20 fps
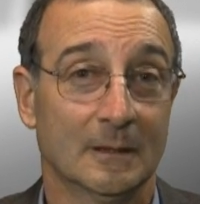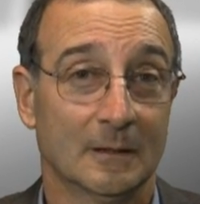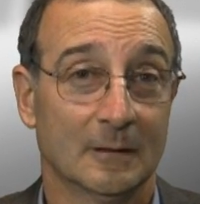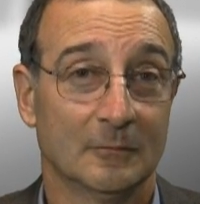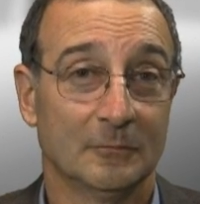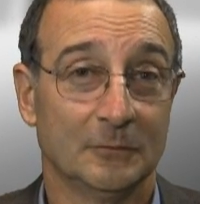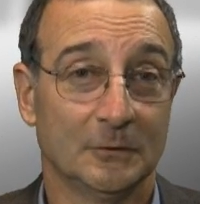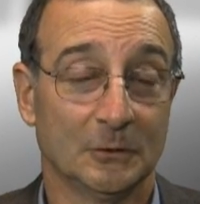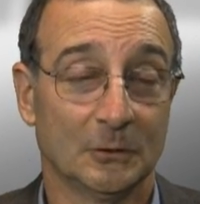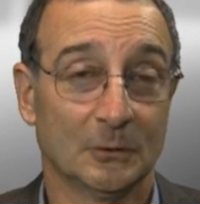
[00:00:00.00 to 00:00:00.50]

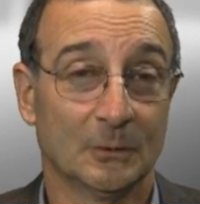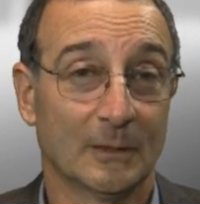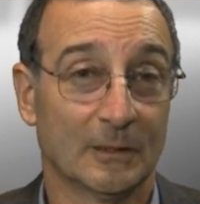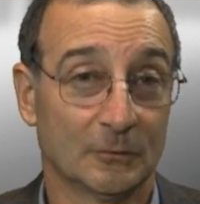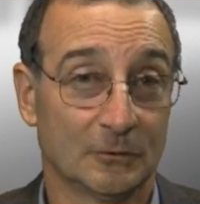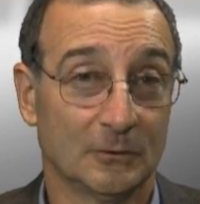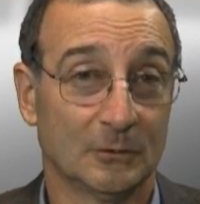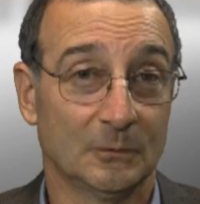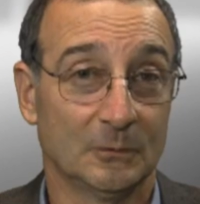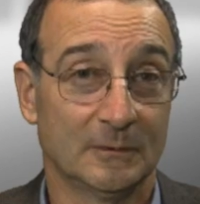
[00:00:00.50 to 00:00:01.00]
view as
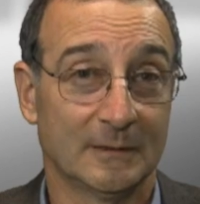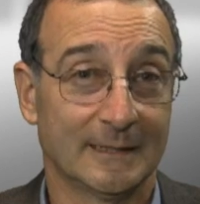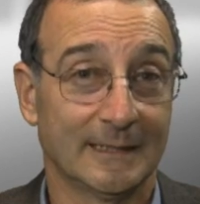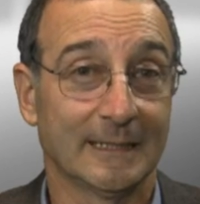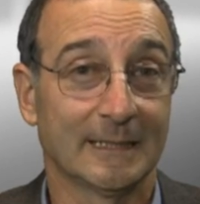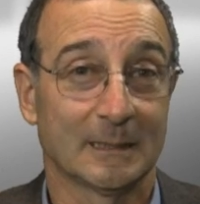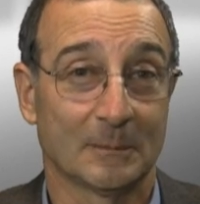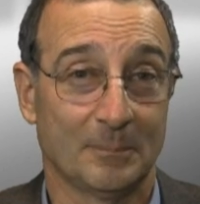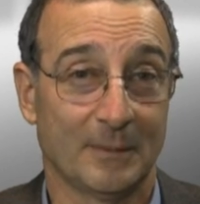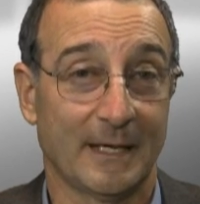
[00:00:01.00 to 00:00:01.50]
you
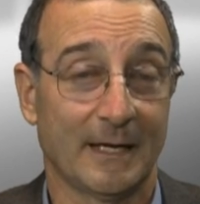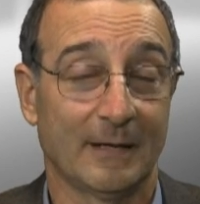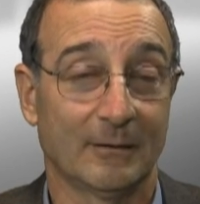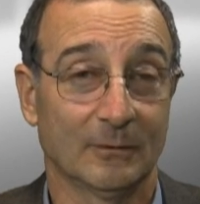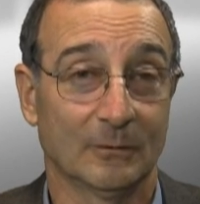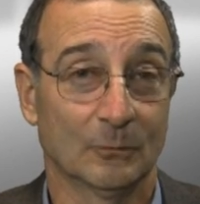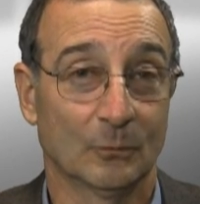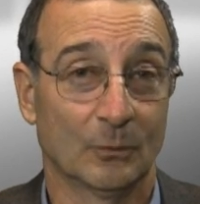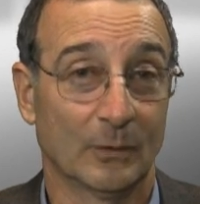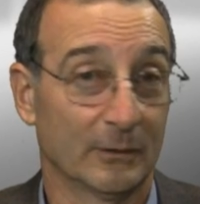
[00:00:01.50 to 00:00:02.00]
think about
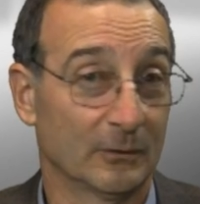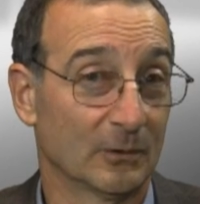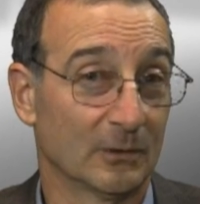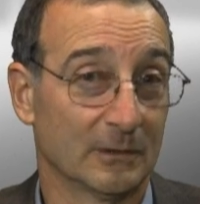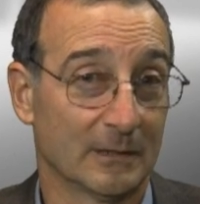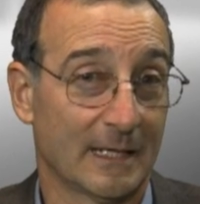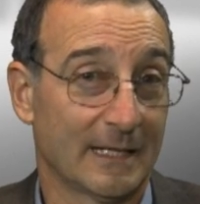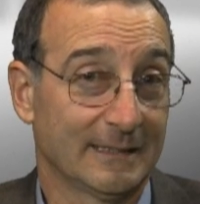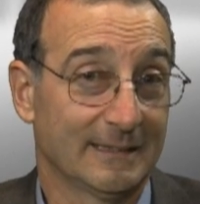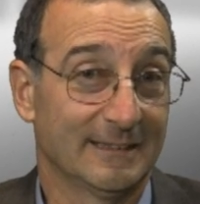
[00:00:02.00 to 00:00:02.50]
whether or
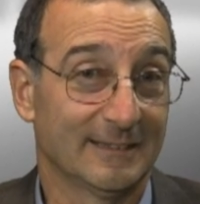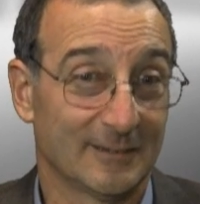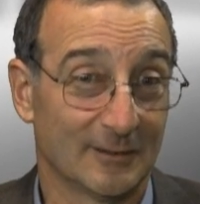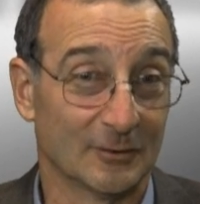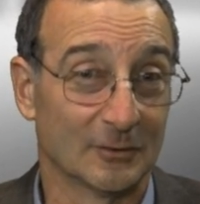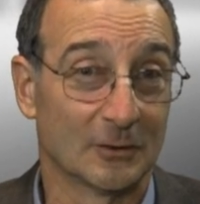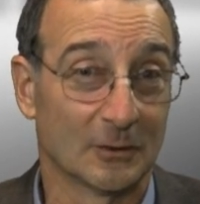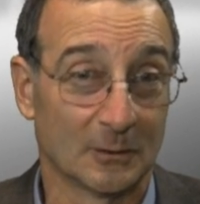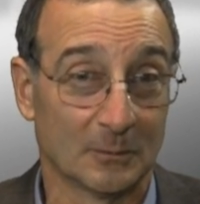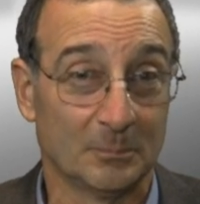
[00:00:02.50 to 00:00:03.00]
not this is
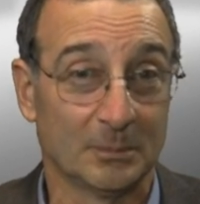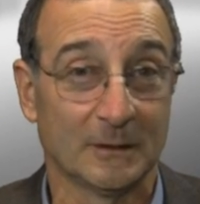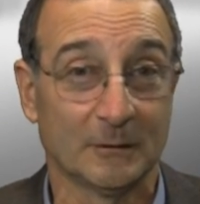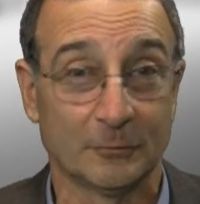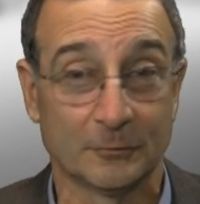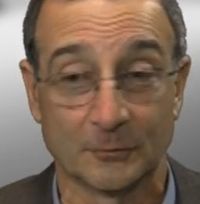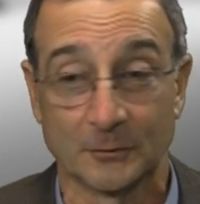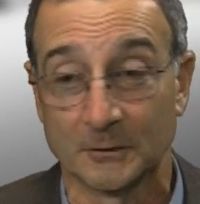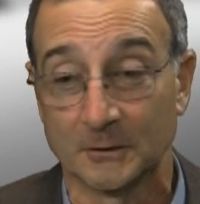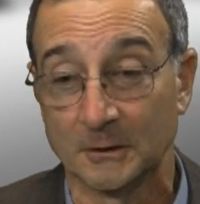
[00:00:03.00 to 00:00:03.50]
going to be
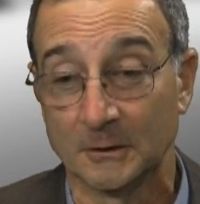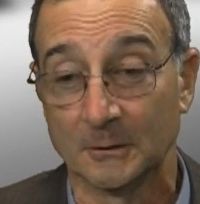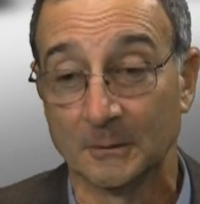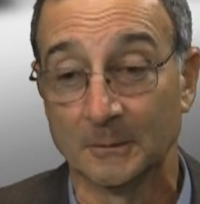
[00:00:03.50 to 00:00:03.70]
for you.